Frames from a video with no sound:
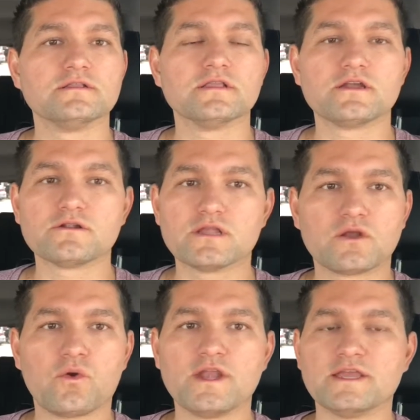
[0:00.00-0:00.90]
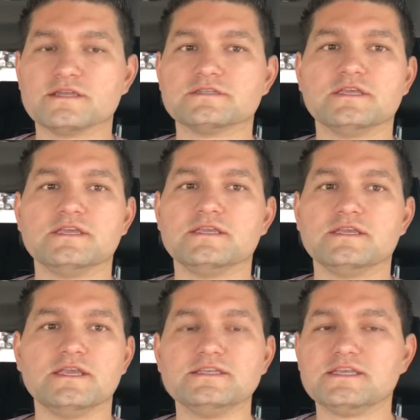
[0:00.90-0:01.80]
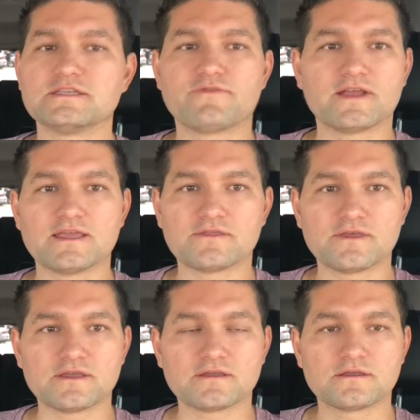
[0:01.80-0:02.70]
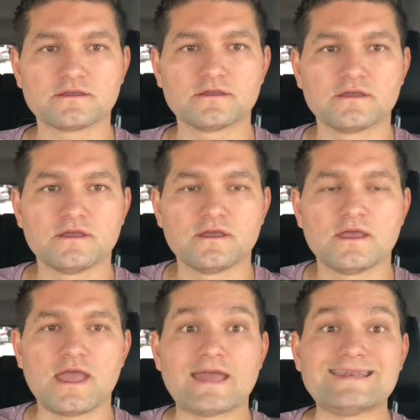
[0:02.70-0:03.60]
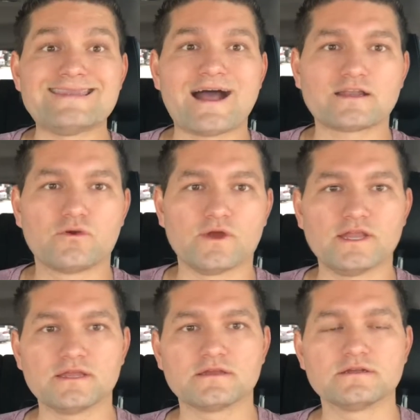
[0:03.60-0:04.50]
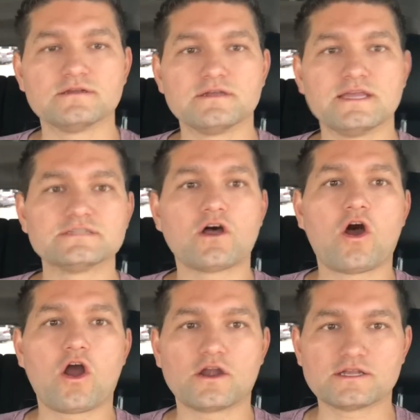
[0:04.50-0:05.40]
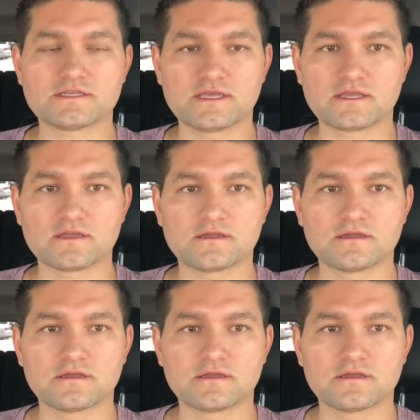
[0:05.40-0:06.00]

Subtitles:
literally quitting is the easiest fucking thing. And not quitting is the hardest thing.